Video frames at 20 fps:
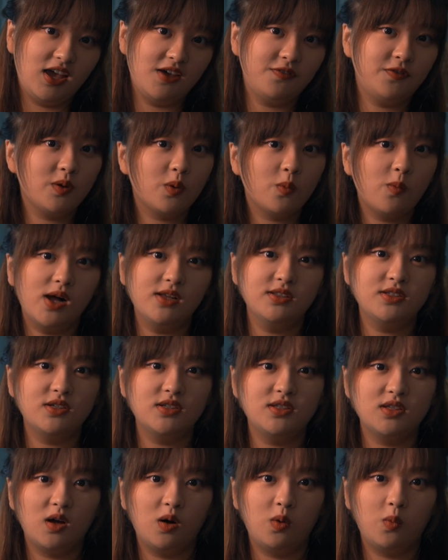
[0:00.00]
If you want
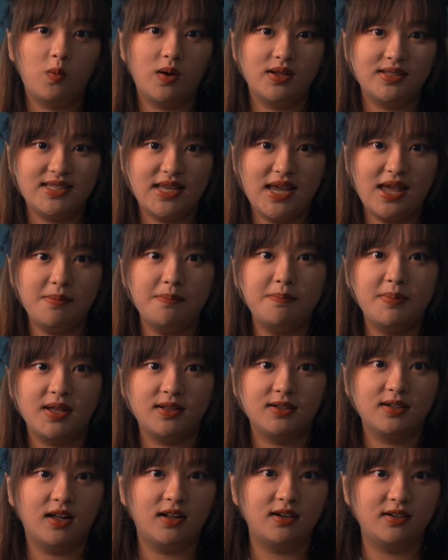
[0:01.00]
to know what
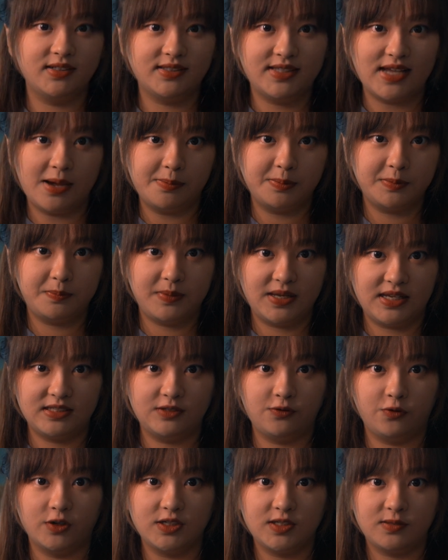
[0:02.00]
10-bit color depth
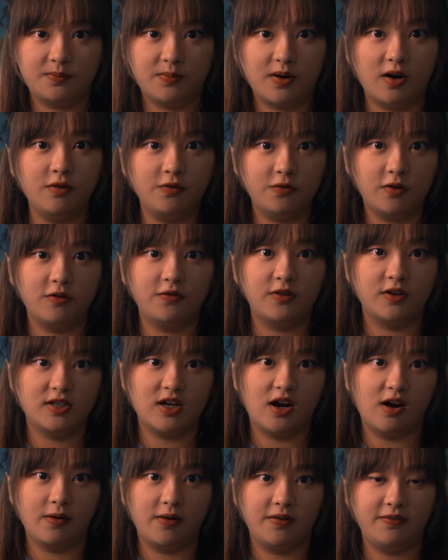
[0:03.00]
means for smartphone
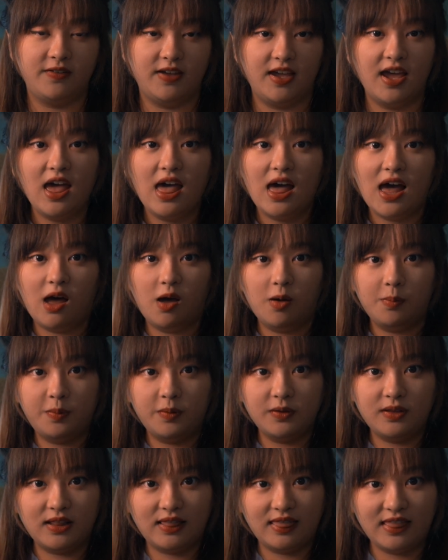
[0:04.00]
photography, I'll
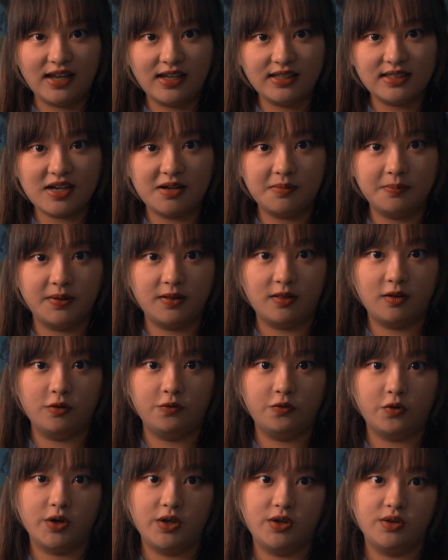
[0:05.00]
put the link down below
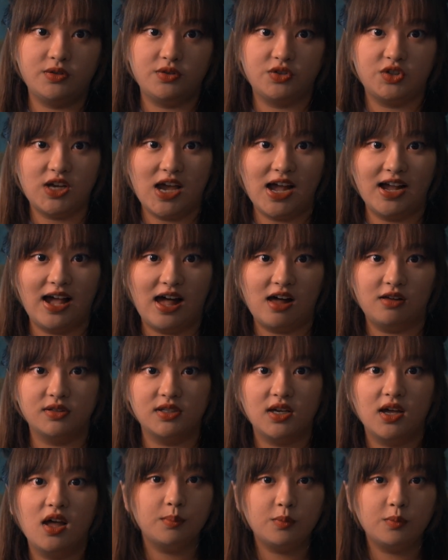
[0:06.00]
for you to check out.